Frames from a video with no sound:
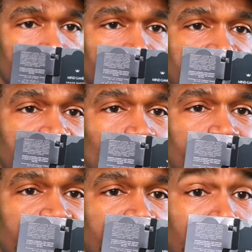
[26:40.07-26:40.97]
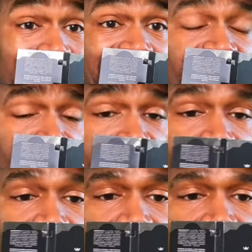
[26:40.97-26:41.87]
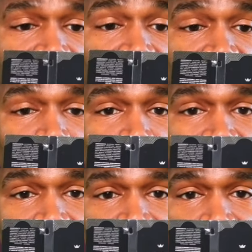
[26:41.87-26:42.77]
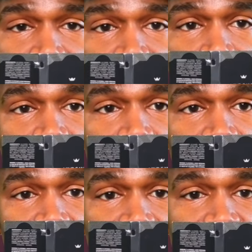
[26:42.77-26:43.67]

This would be my fragrance out of what I've smelled so far.